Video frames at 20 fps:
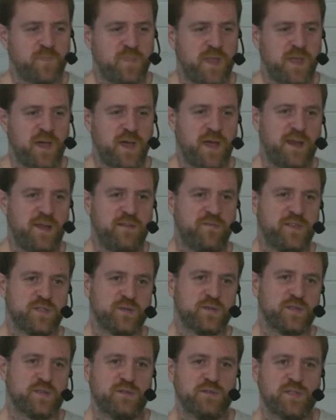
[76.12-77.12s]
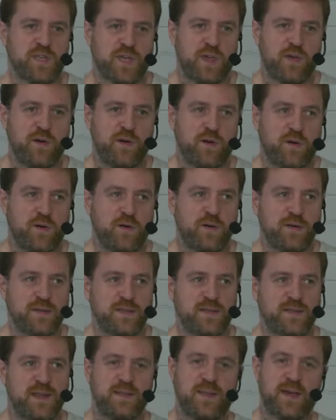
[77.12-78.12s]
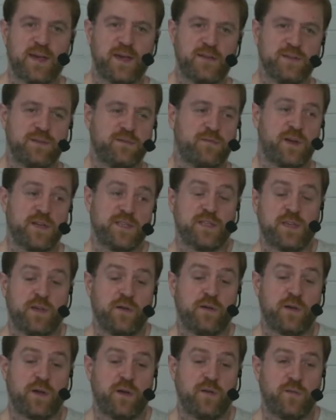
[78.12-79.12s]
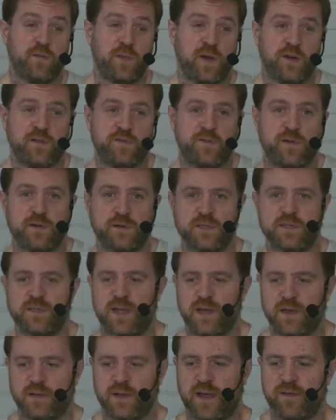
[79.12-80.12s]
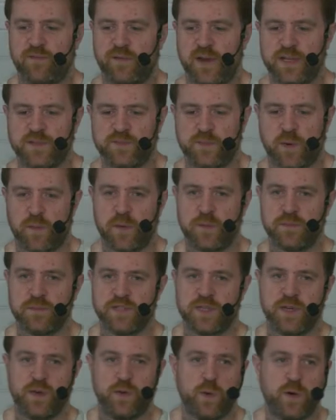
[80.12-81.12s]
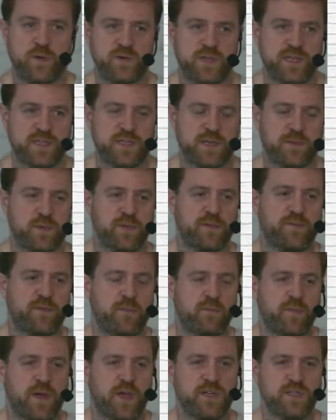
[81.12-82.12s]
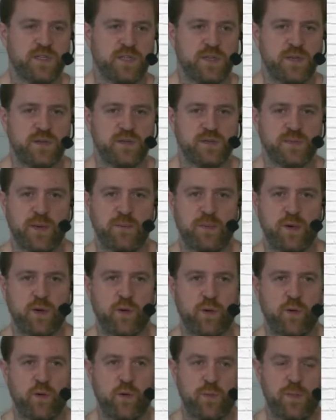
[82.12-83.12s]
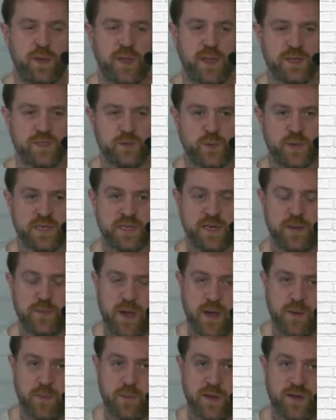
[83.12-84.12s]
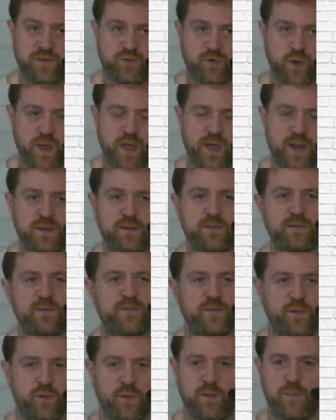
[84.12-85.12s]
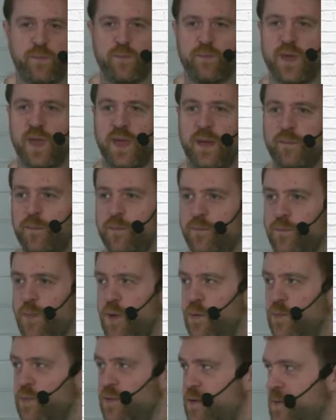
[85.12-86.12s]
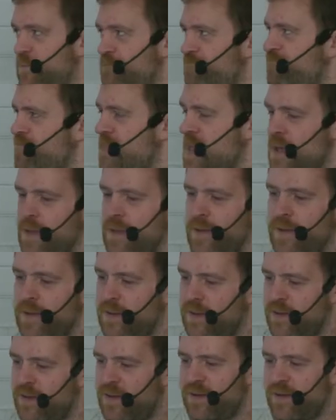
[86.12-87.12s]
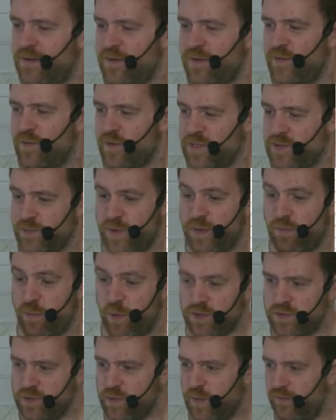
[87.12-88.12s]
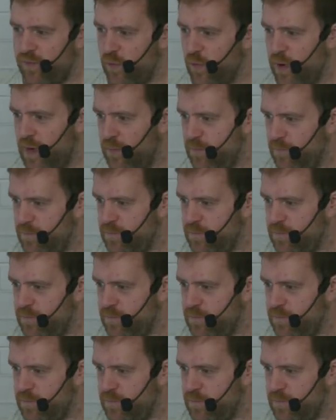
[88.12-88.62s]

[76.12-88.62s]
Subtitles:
And if it's also secure, then they're going to write secure code by default, and then you'll have less problems, and you won't end up on the front page of the newspaper or being tweeted about by Troy Hunt for being boned, which we want to avoid.